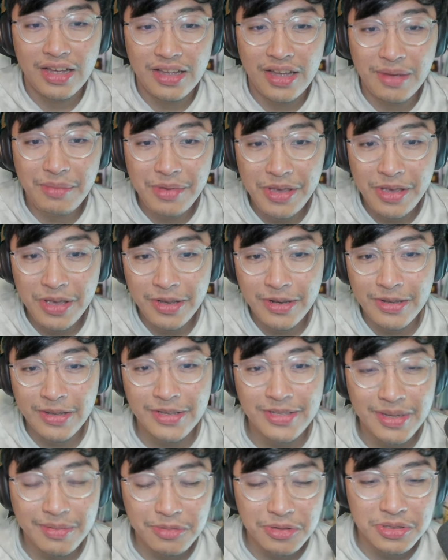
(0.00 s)
I mean,
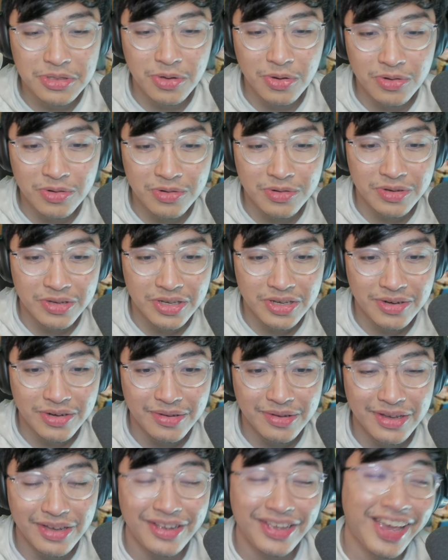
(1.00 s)
it's up to Zoro
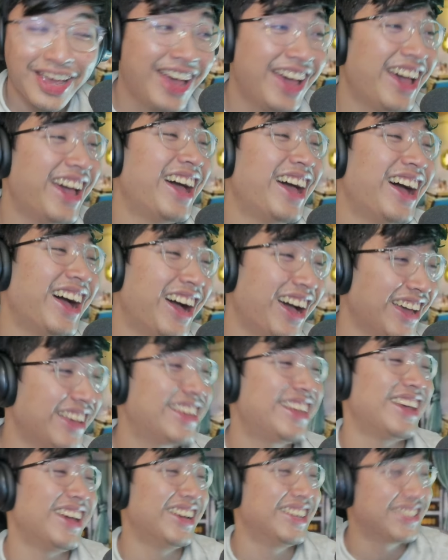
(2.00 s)
here, I
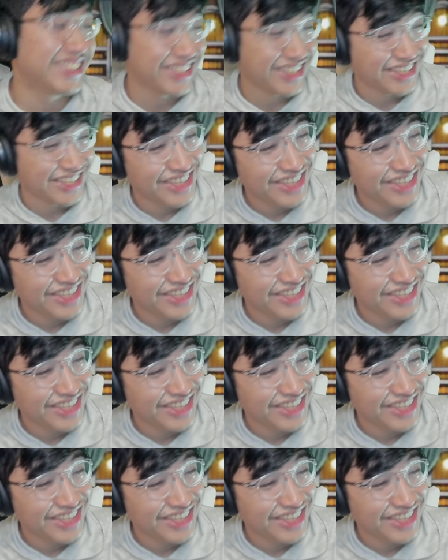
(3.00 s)
guess.